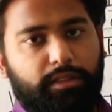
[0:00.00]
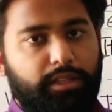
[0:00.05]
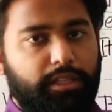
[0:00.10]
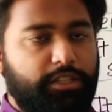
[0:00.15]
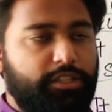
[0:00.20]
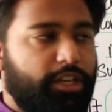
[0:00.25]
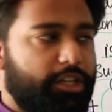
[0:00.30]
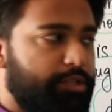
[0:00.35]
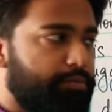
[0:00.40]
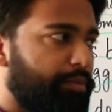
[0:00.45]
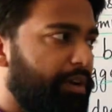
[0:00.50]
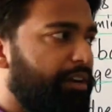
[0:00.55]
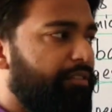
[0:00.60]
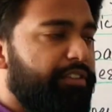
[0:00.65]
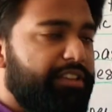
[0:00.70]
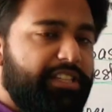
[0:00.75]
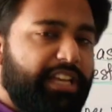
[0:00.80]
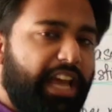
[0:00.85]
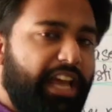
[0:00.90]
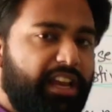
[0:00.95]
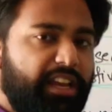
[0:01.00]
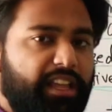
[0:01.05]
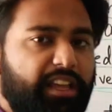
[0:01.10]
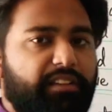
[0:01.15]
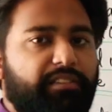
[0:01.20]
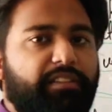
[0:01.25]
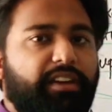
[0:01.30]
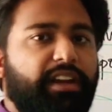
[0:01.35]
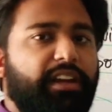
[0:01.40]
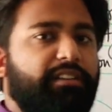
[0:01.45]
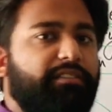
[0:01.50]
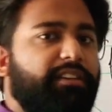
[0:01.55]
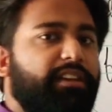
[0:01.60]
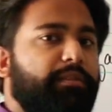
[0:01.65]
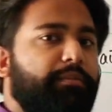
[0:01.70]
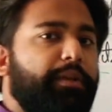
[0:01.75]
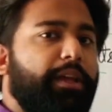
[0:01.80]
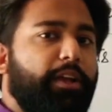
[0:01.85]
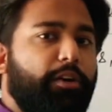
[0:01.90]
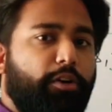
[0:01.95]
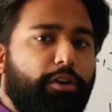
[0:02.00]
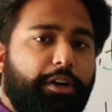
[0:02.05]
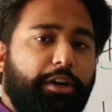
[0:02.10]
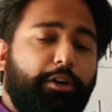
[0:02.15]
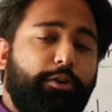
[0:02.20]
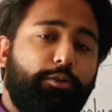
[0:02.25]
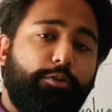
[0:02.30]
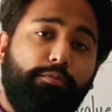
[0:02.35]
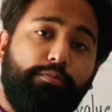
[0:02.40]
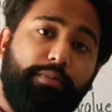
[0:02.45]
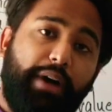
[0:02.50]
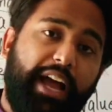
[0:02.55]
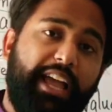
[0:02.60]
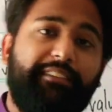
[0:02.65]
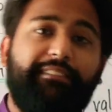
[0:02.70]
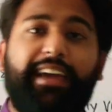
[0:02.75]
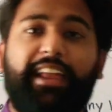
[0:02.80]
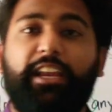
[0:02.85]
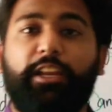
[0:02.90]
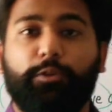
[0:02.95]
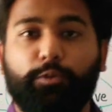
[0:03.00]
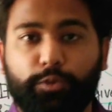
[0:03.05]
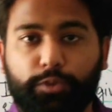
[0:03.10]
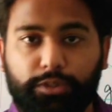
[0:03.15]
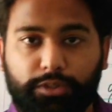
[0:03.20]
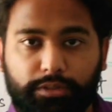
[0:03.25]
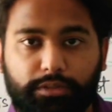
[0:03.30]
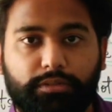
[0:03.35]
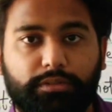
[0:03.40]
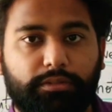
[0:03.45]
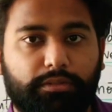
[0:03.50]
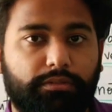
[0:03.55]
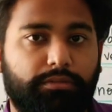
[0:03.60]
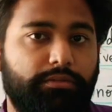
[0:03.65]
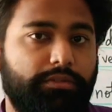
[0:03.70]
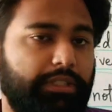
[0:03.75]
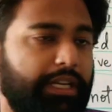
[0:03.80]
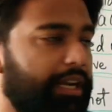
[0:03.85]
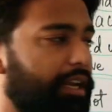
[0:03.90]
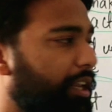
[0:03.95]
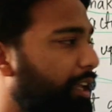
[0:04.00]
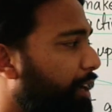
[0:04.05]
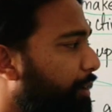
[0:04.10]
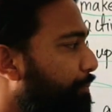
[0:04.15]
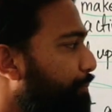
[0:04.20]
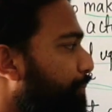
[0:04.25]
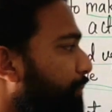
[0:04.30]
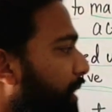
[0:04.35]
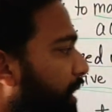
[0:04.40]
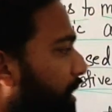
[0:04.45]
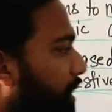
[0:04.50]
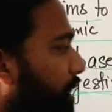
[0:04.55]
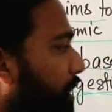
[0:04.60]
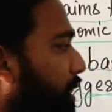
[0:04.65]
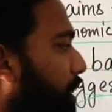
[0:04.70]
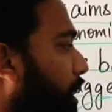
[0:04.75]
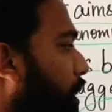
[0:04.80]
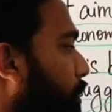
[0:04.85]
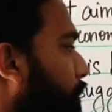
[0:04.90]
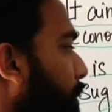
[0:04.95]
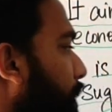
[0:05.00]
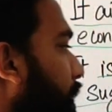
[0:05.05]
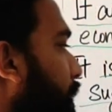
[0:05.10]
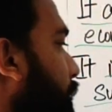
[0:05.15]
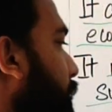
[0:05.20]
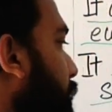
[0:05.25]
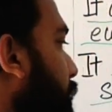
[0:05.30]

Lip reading: The judgment which I will give, it will be according to my values. Is that clear? Now,